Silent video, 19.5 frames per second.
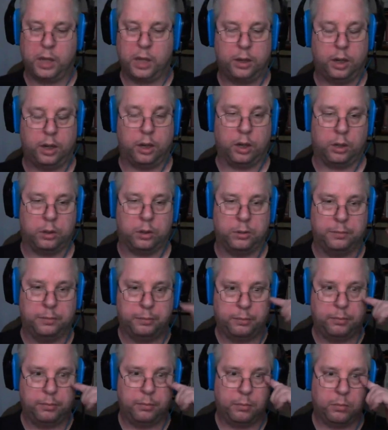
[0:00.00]
you know,
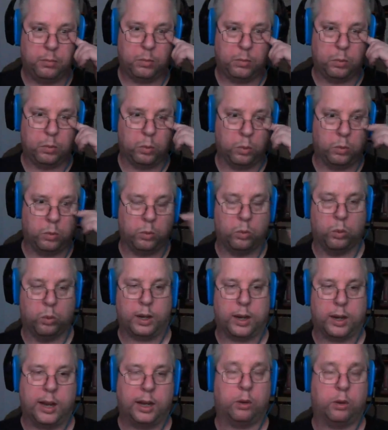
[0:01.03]

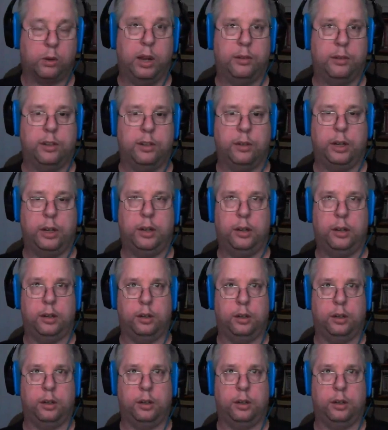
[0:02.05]
what kind of creativity